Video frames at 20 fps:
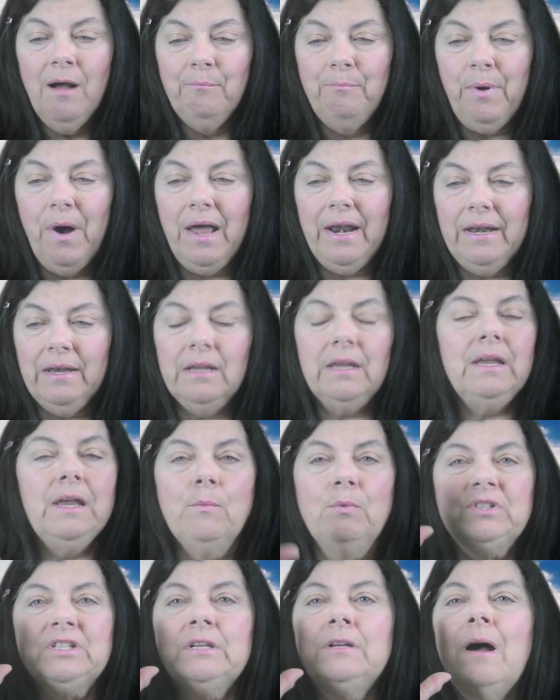But it
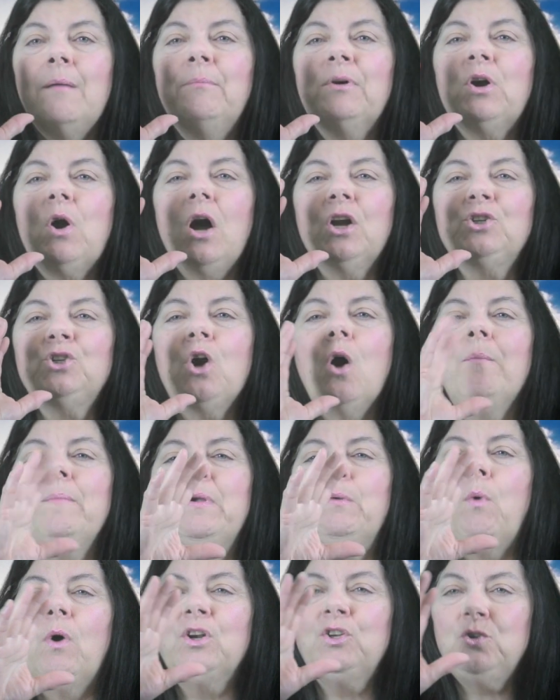was a number God showed
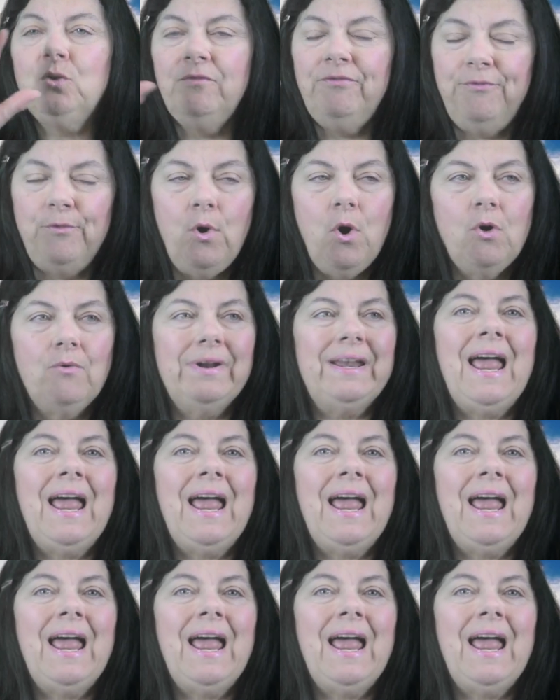me, 1-2-4.